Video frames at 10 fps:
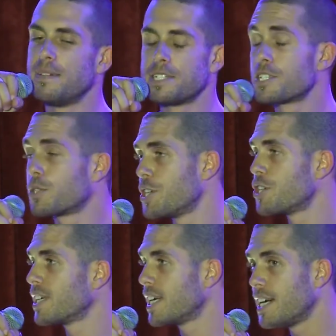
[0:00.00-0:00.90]
this is a
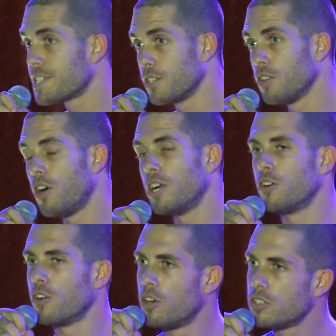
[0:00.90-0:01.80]
question I get asked a lot
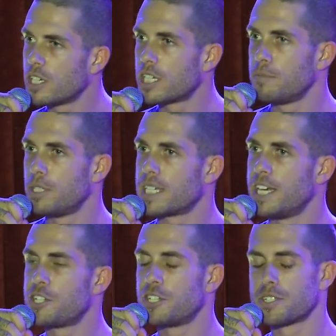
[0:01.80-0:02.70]
on online
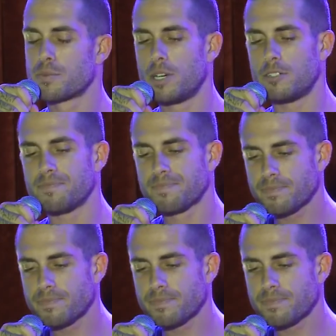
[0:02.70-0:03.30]
communication as well.